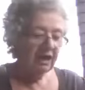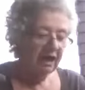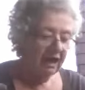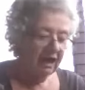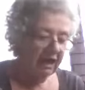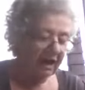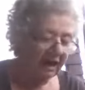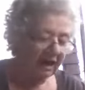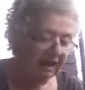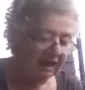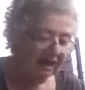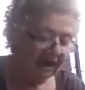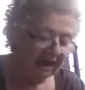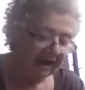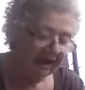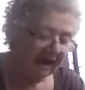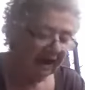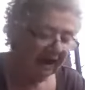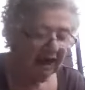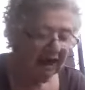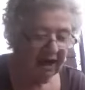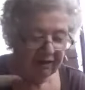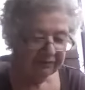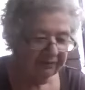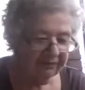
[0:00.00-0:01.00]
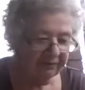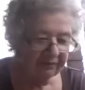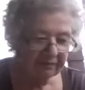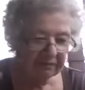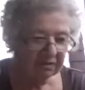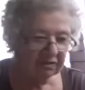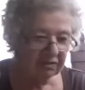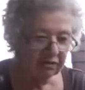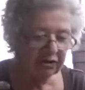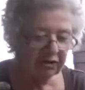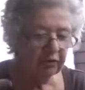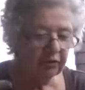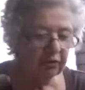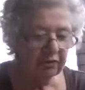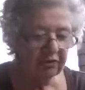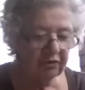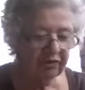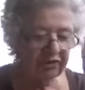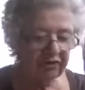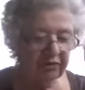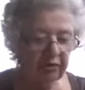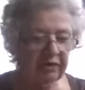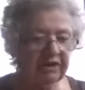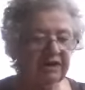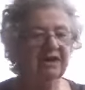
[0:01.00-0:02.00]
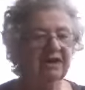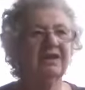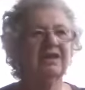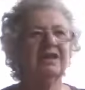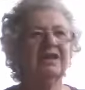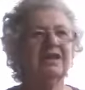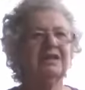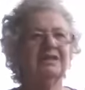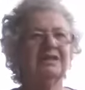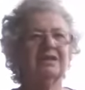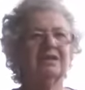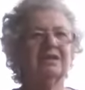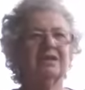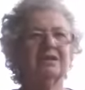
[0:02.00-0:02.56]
and I have 2 or 3 of these.